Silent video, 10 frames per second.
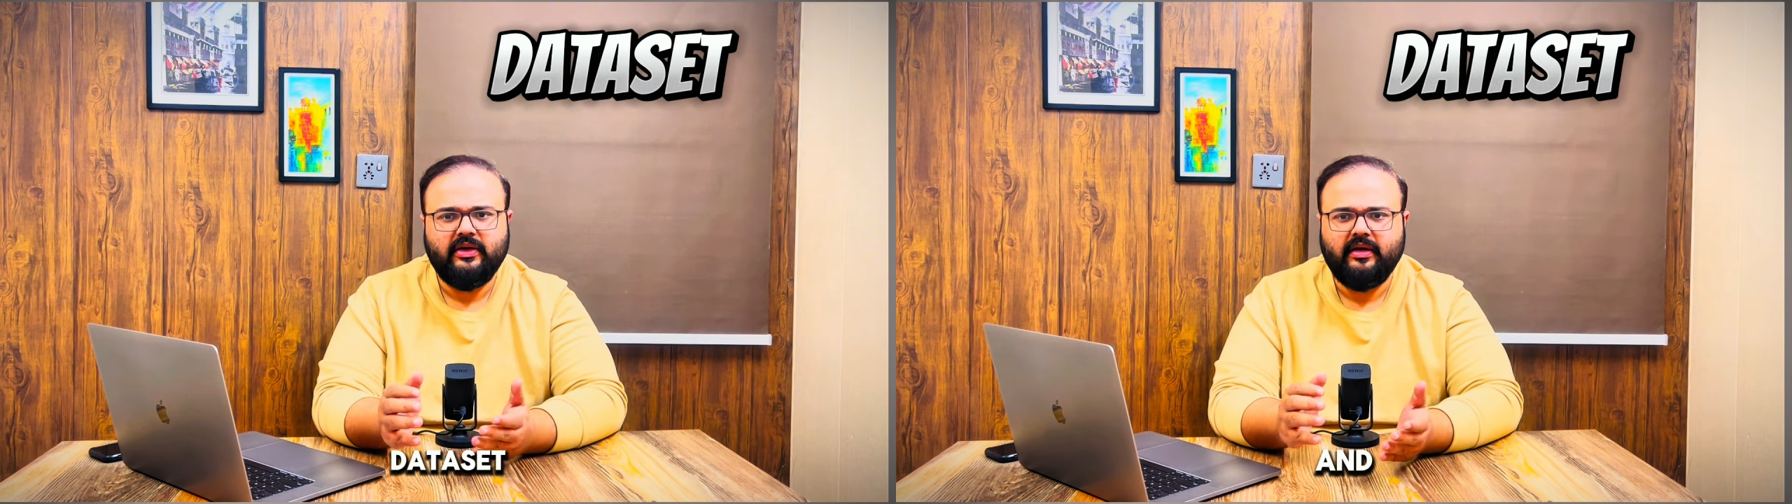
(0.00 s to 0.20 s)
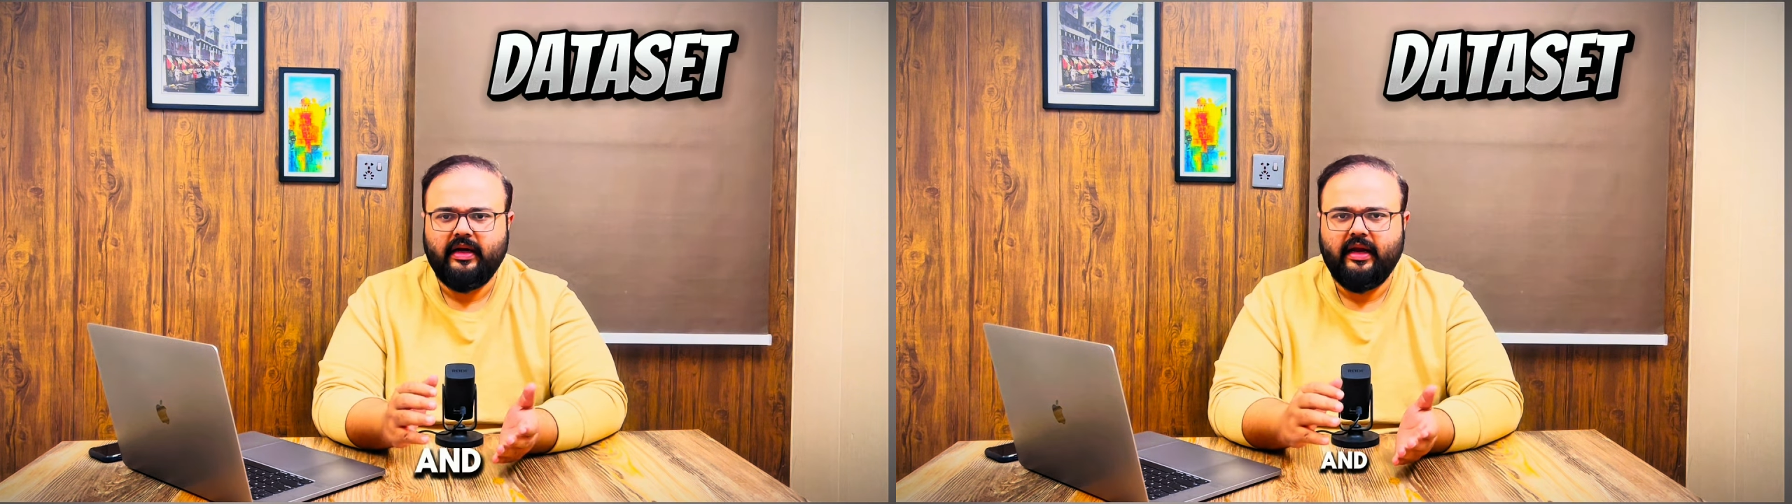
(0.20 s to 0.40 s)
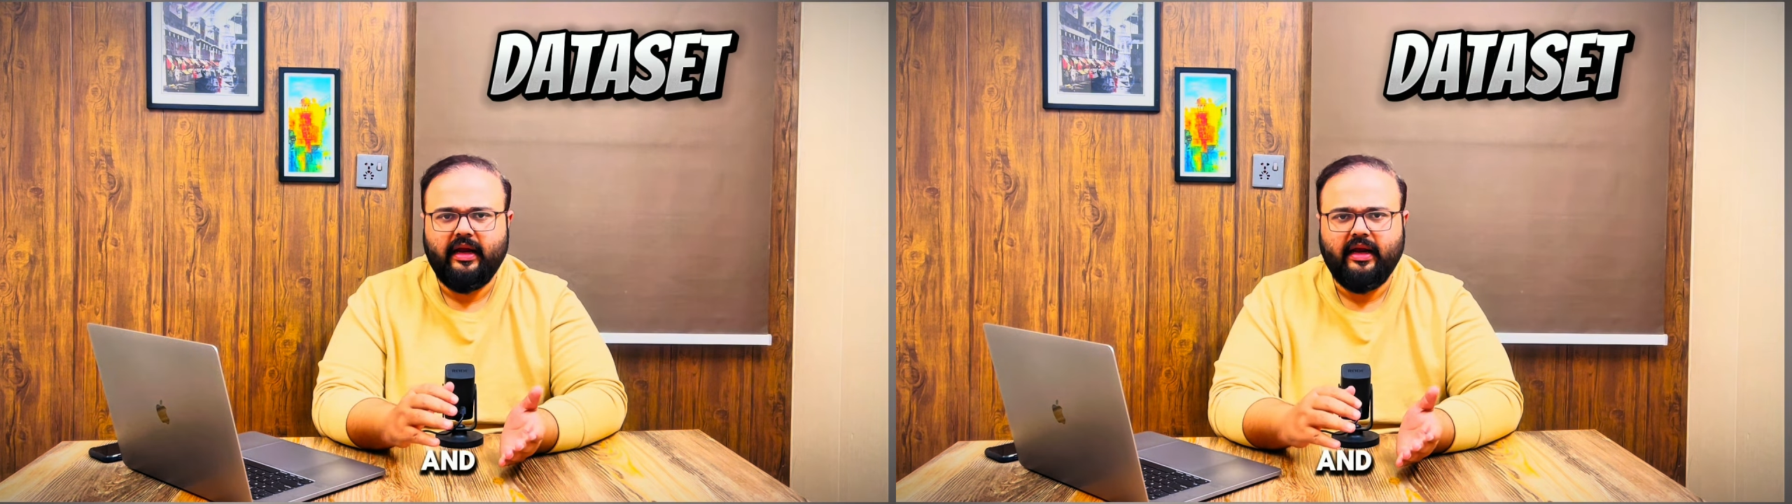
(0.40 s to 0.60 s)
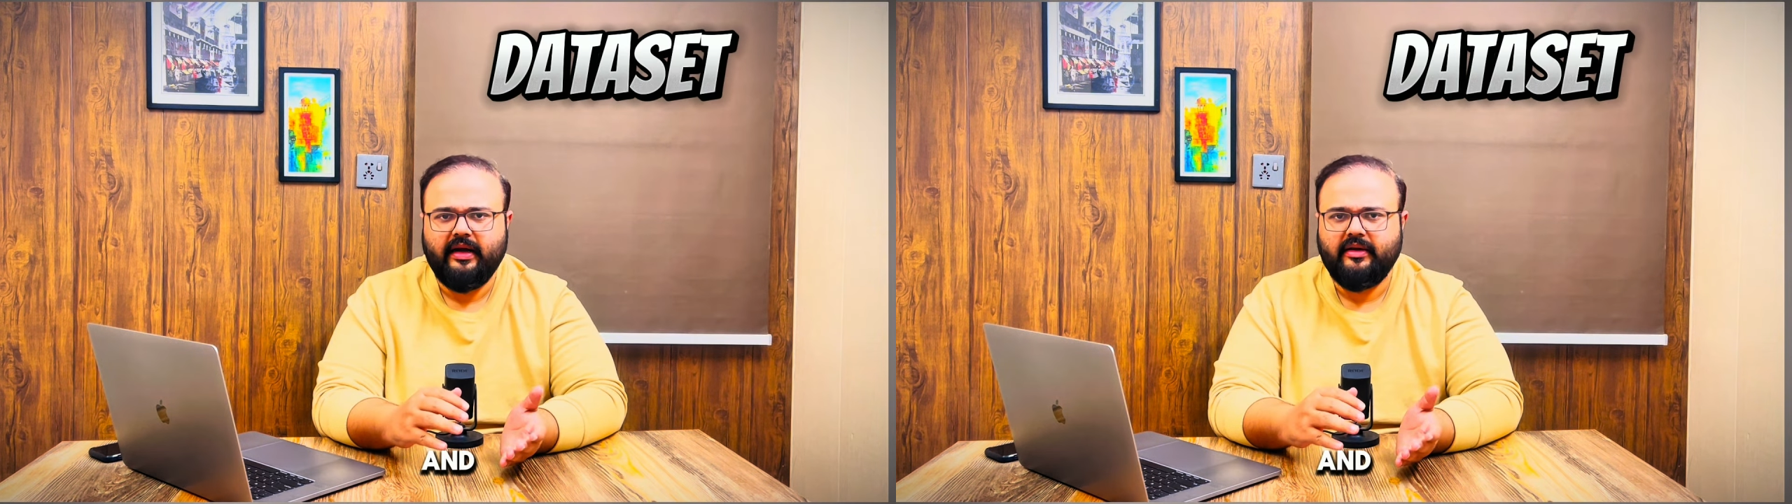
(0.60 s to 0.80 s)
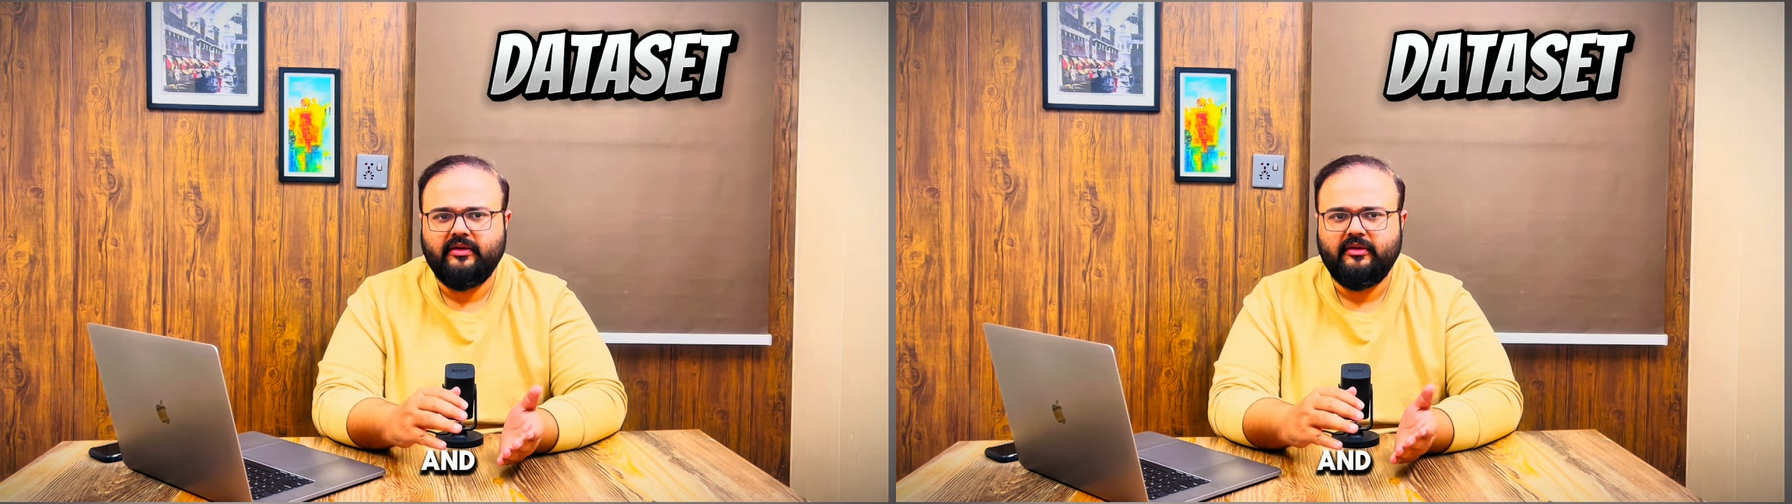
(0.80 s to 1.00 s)

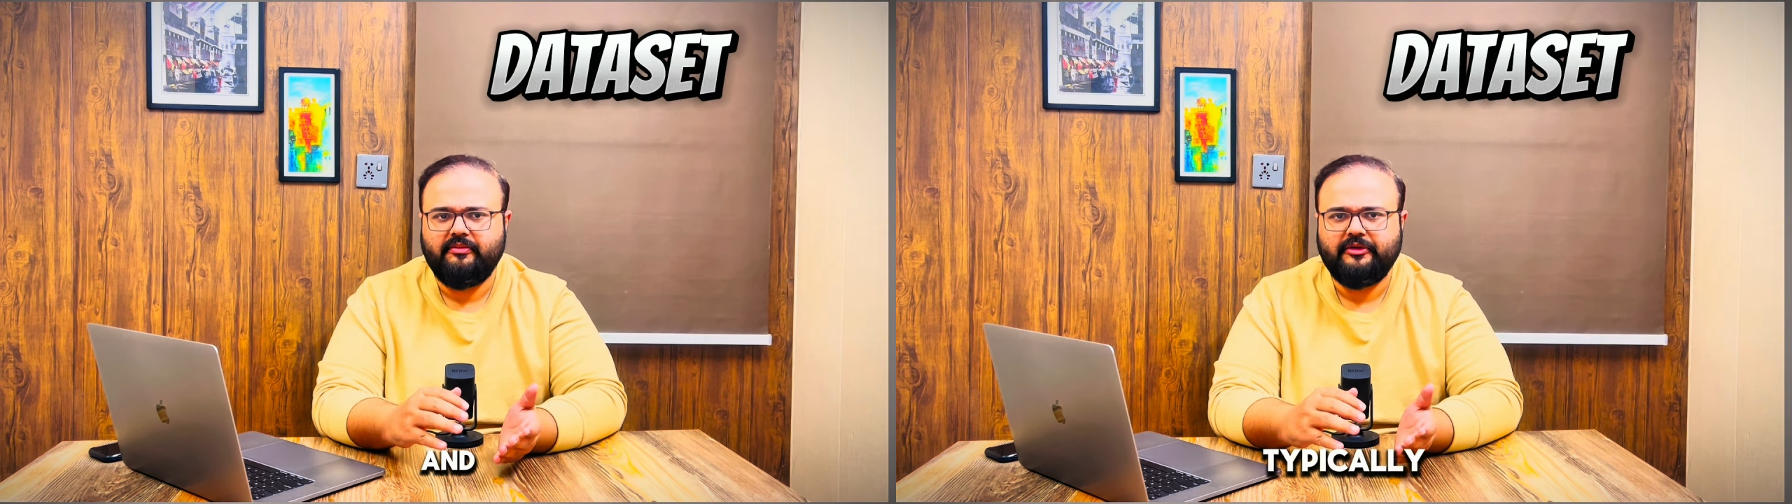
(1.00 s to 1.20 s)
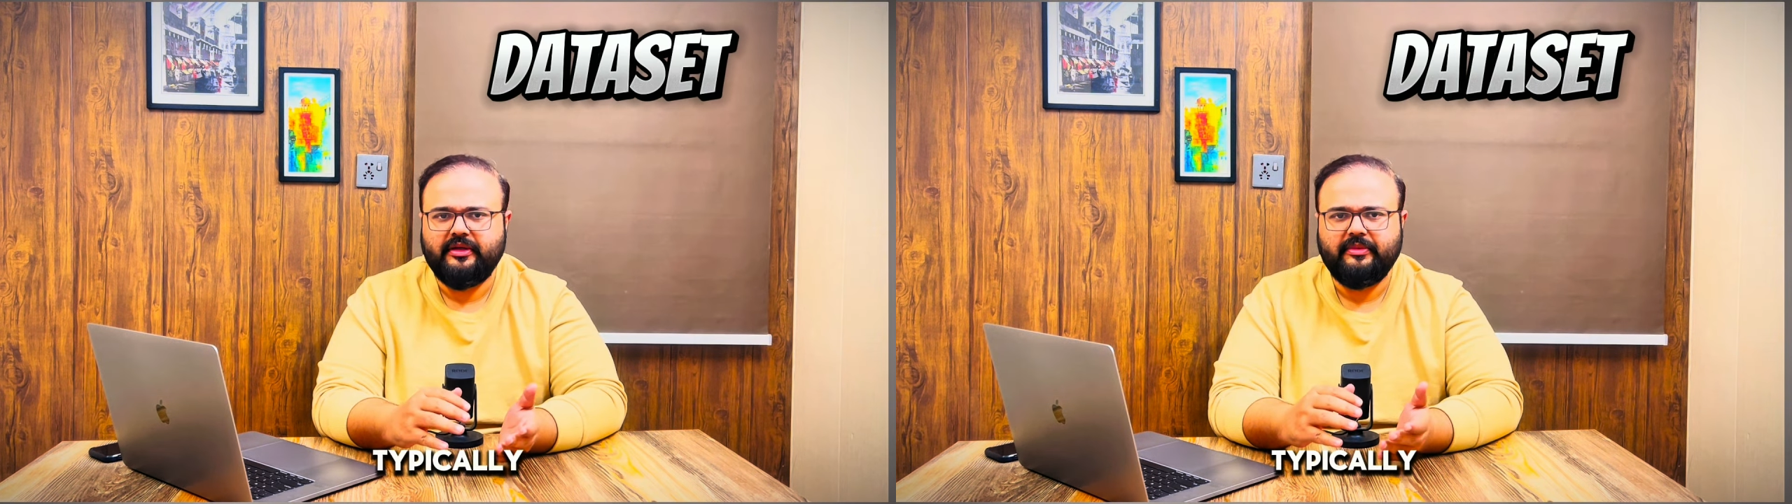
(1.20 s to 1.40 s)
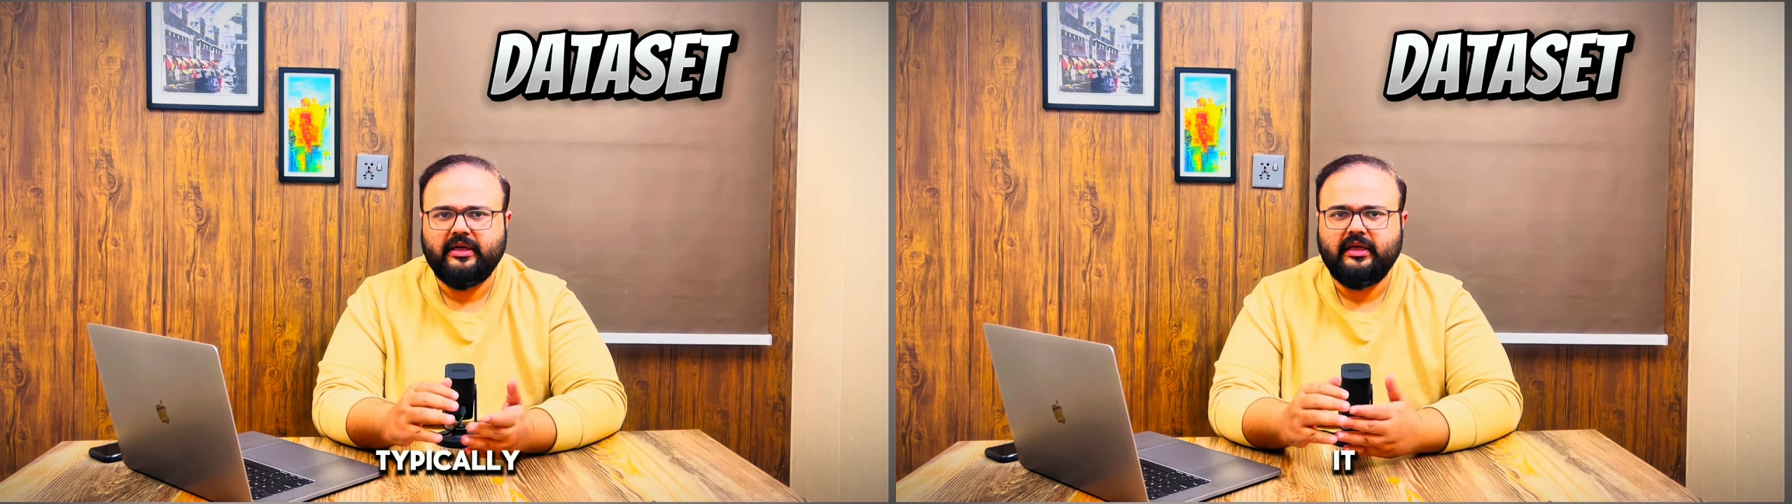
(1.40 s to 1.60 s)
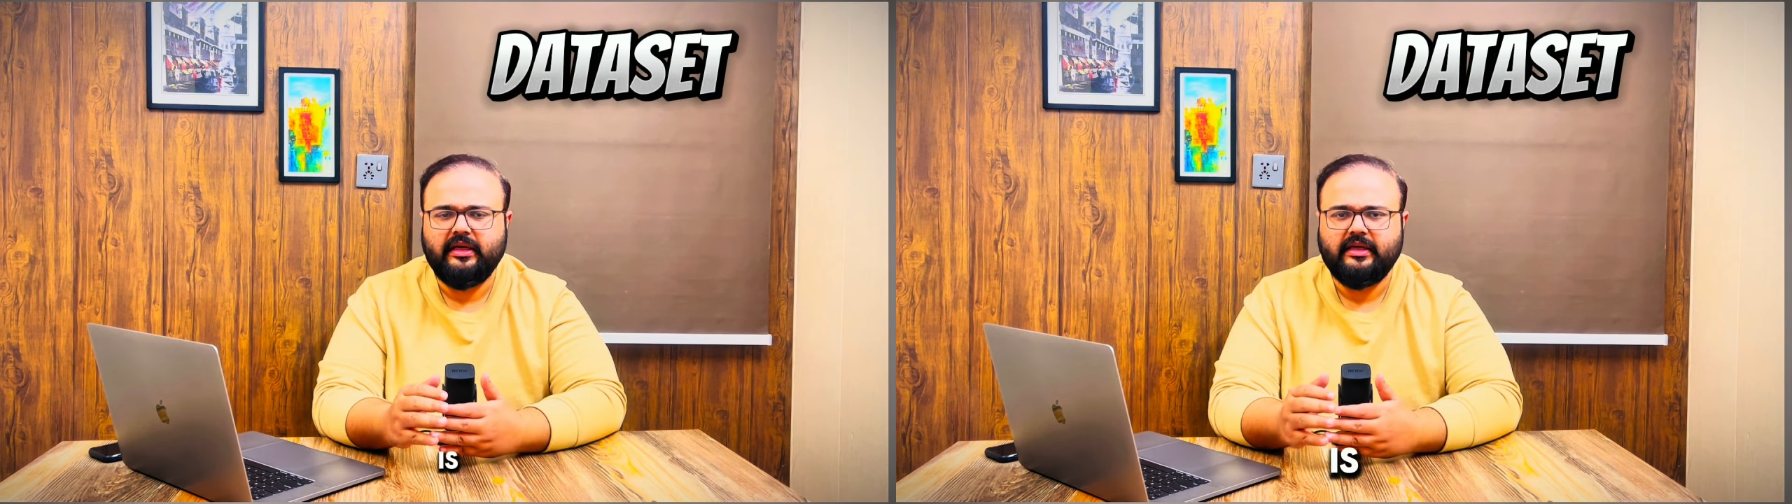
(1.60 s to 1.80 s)
and typically